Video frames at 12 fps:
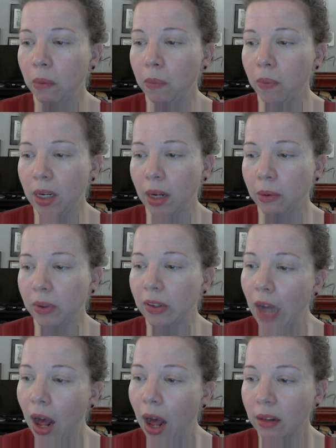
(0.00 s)
when I was
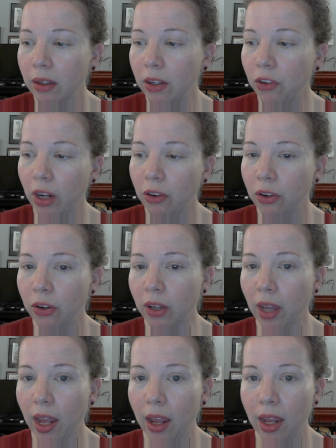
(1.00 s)
in college, I
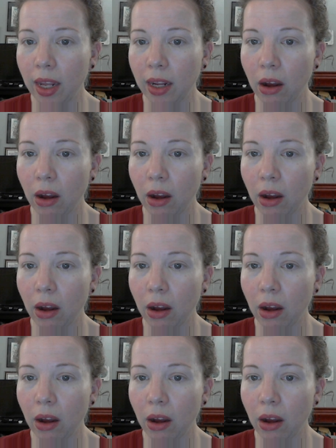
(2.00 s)
took a